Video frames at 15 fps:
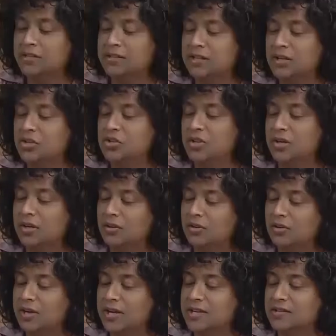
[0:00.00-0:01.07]
Such a
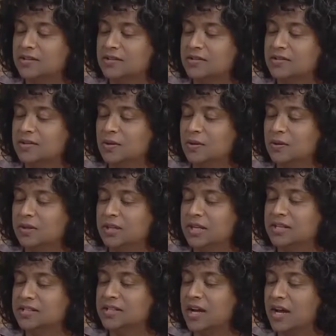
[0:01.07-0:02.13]
great soul
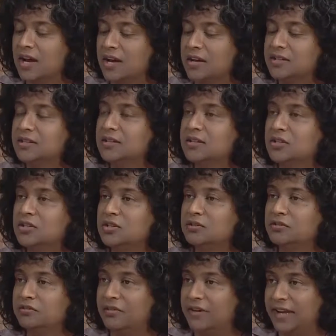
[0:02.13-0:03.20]
is hard
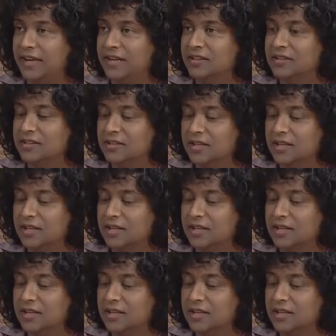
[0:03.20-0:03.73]
to find.